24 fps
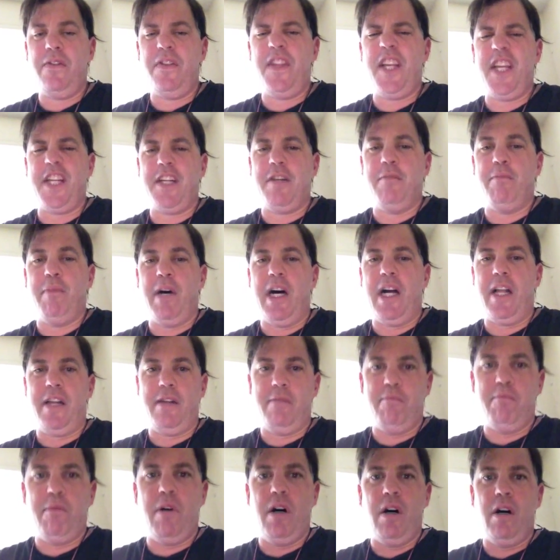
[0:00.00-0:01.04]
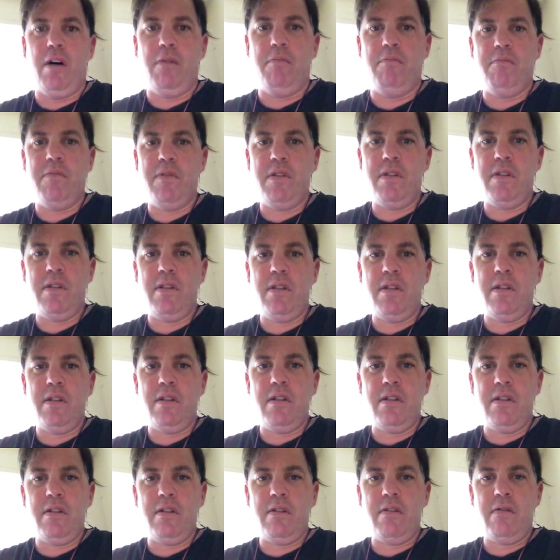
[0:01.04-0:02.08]
Think about it, Mom.
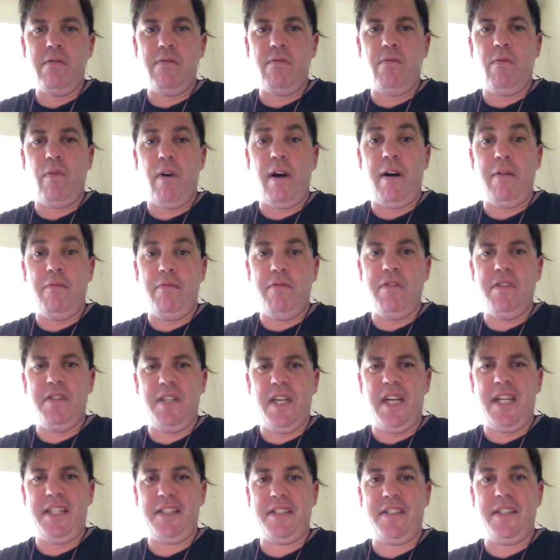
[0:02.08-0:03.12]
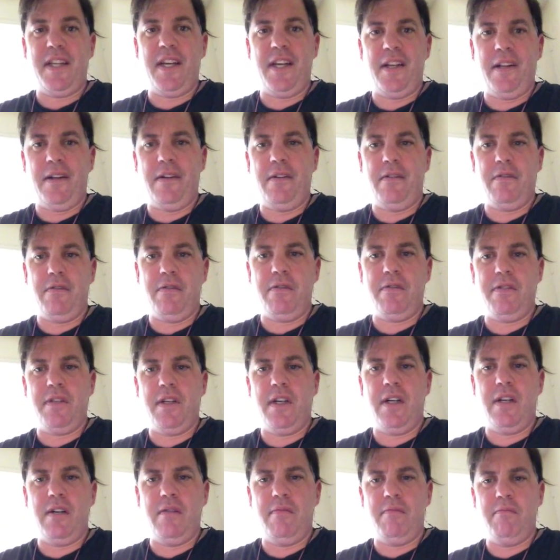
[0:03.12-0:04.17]
Why was I sad all the
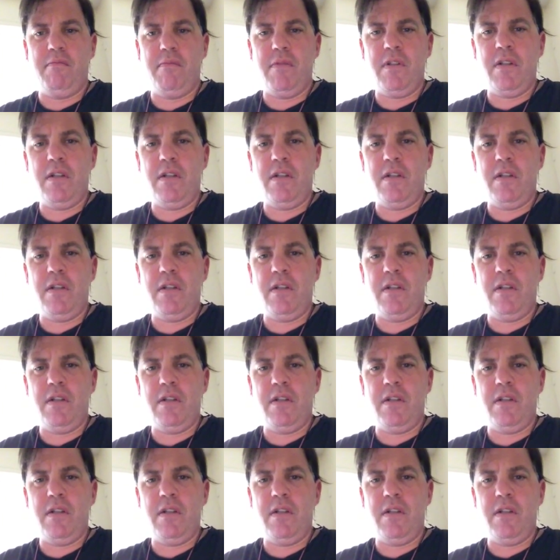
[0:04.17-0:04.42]
time?